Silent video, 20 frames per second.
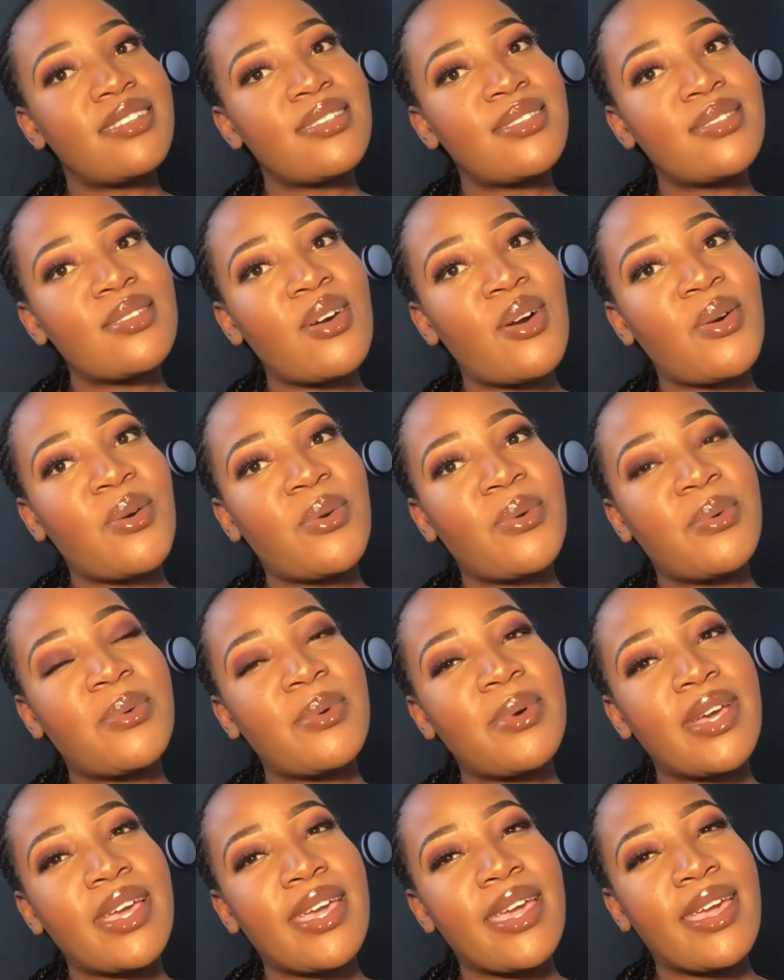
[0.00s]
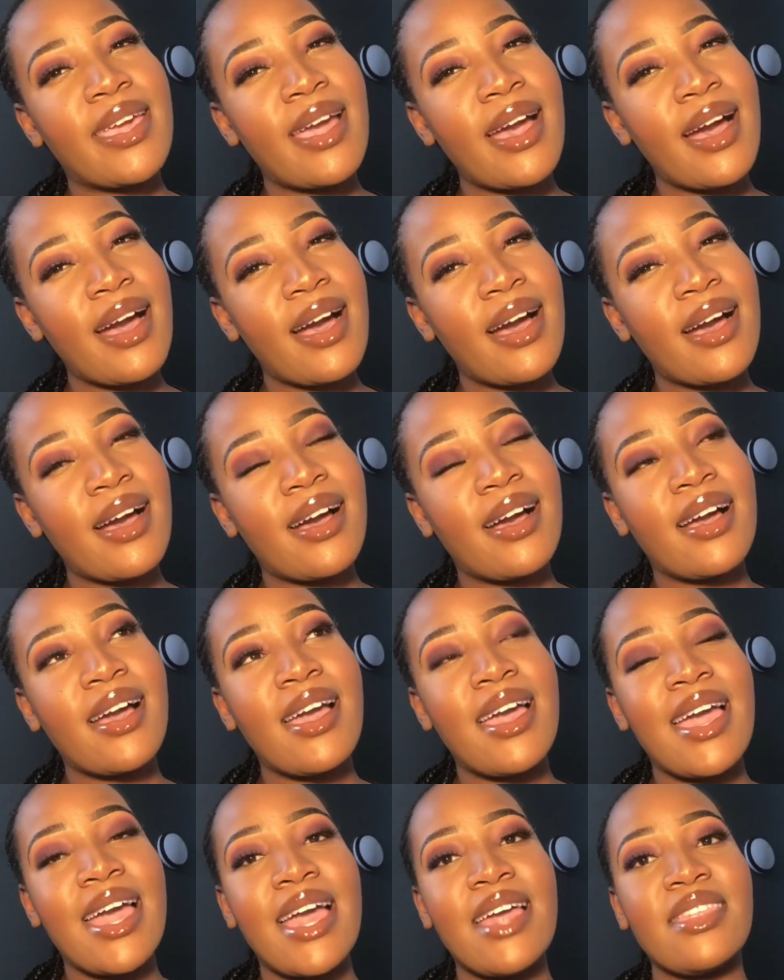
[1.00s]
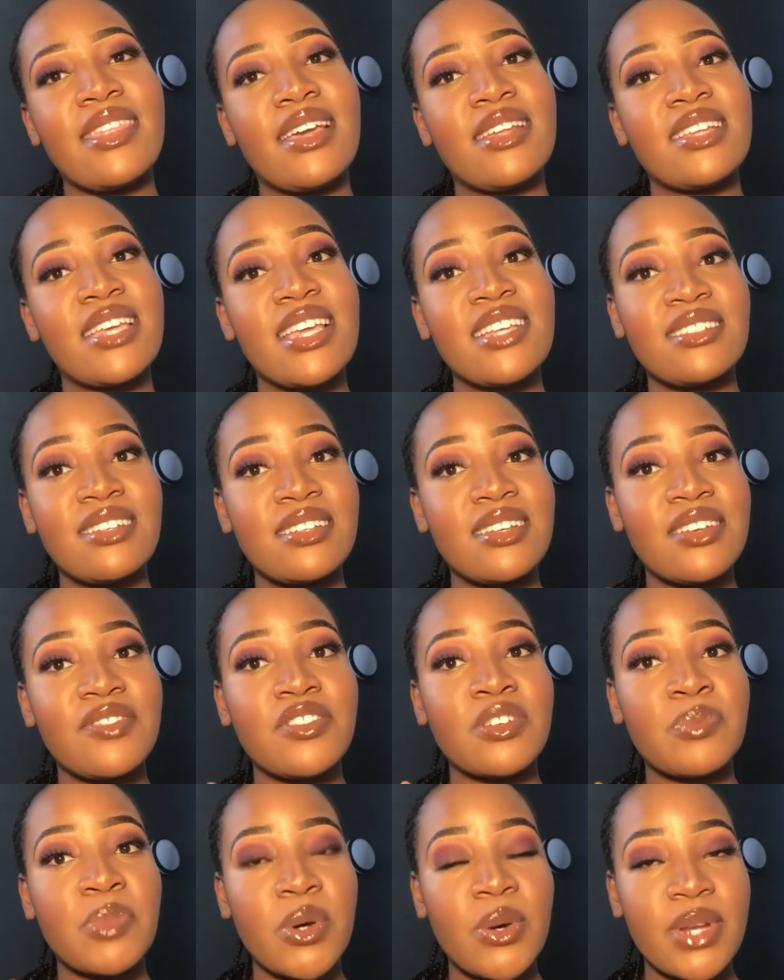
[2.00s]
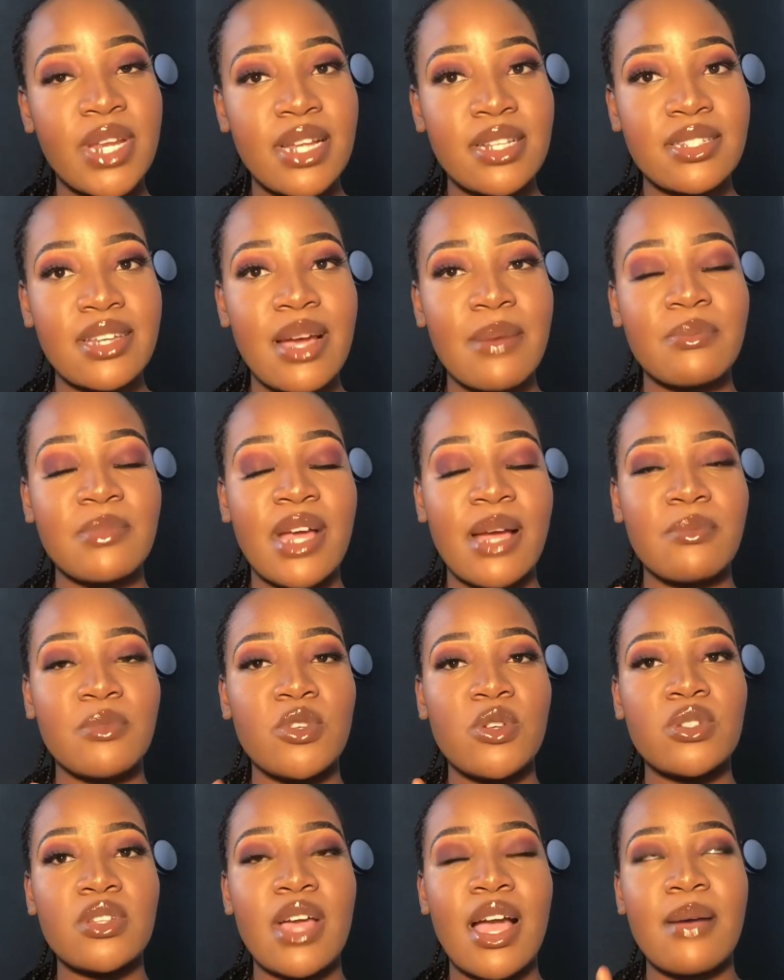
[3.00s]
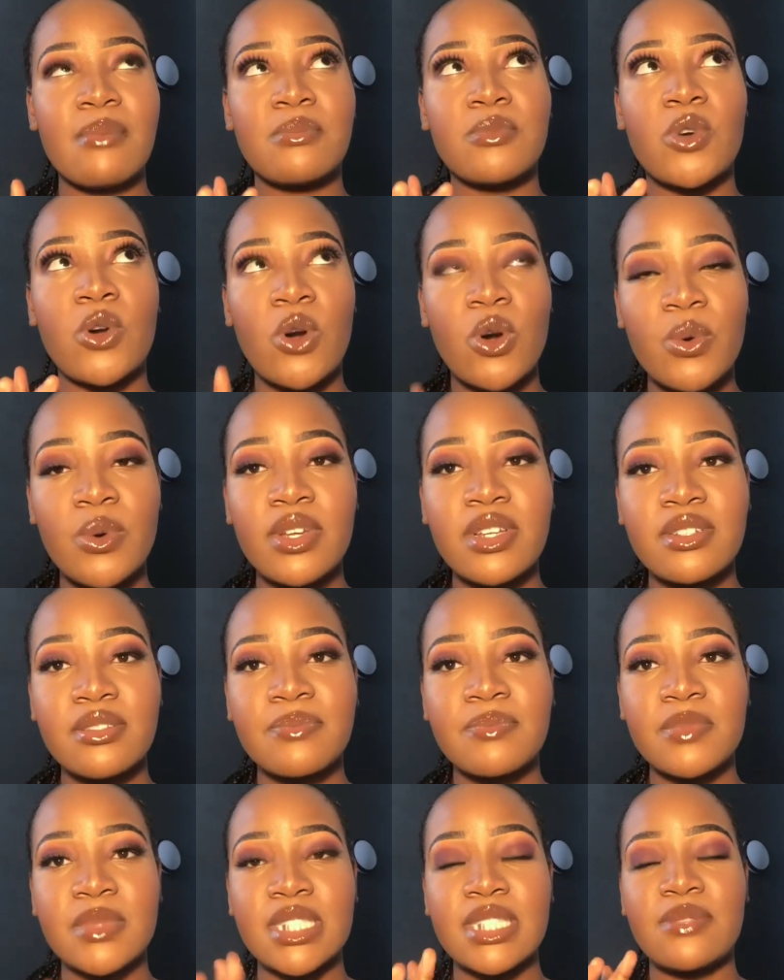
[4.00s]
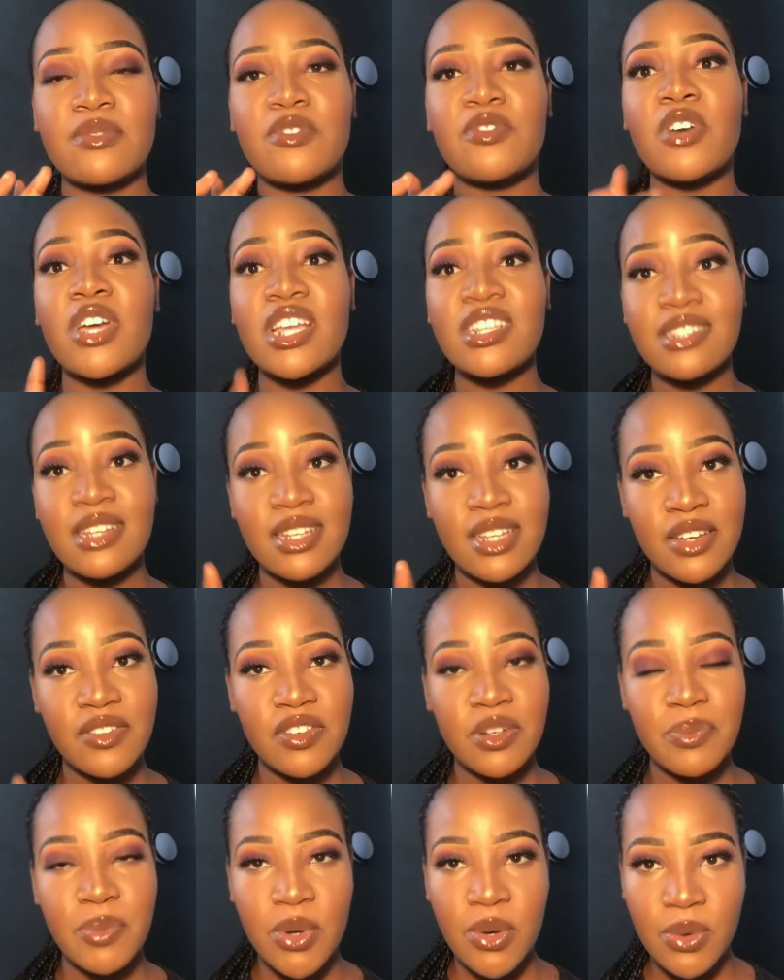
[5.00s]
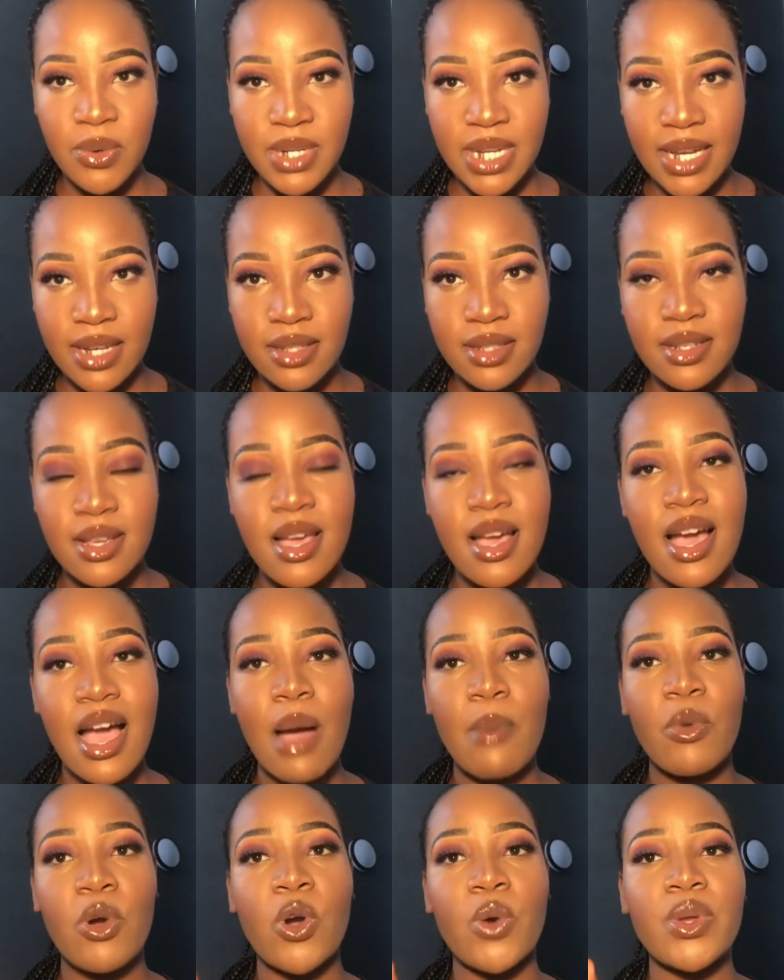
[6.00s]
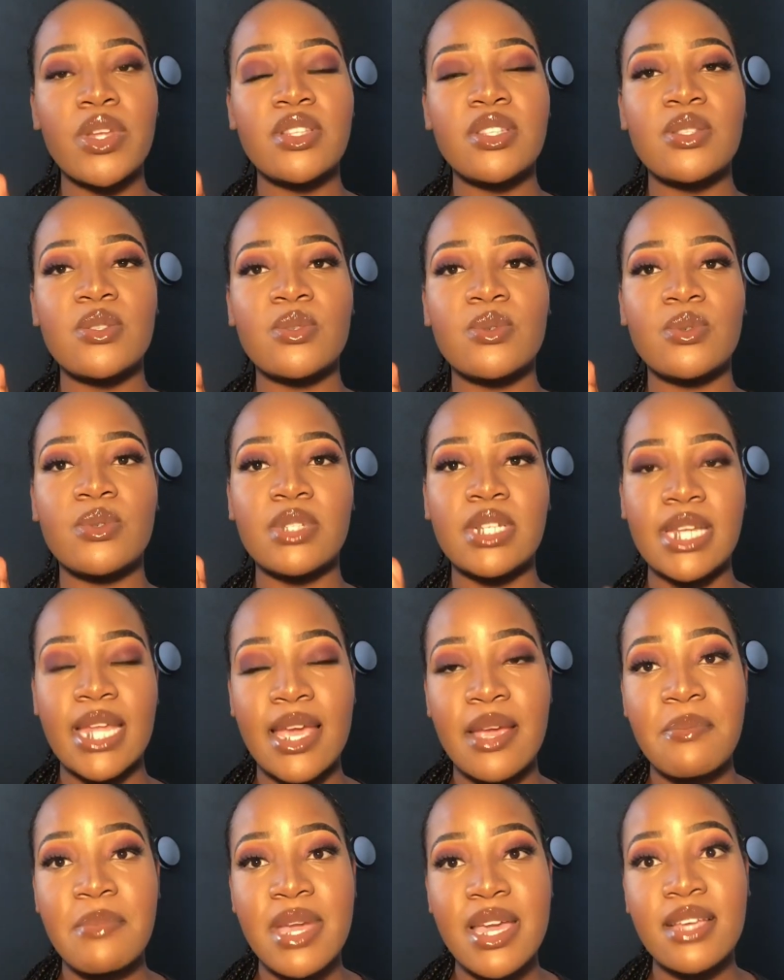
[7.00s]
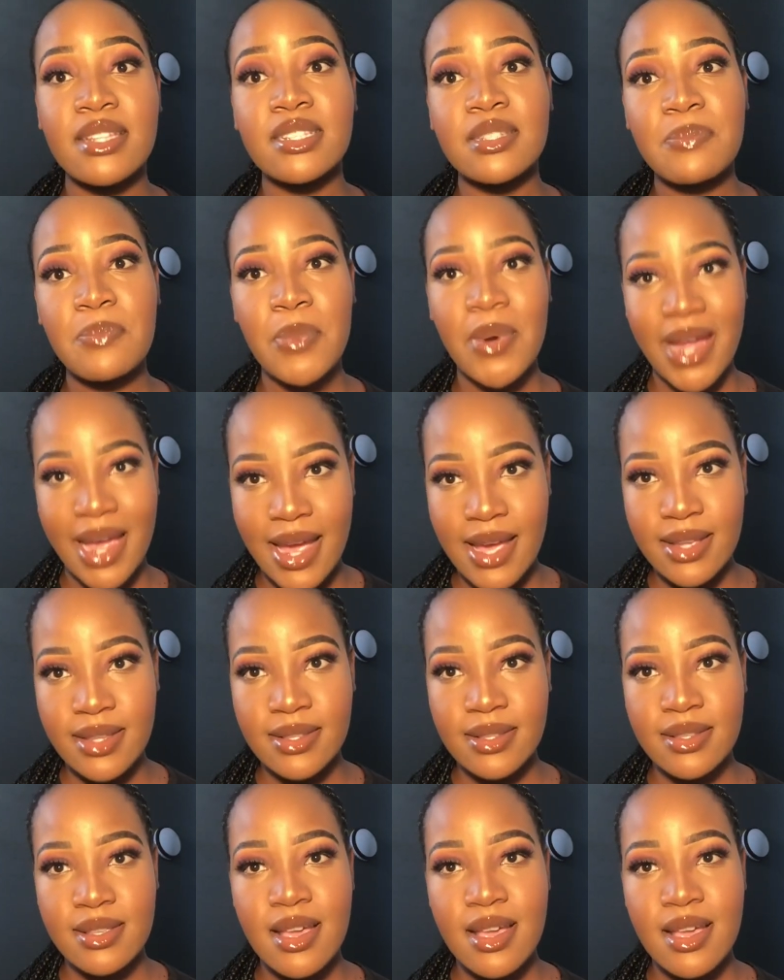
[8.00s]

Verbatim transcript: so yeah and then each and every product I'm, I'm not I'm going for each and every product I'm going to name its price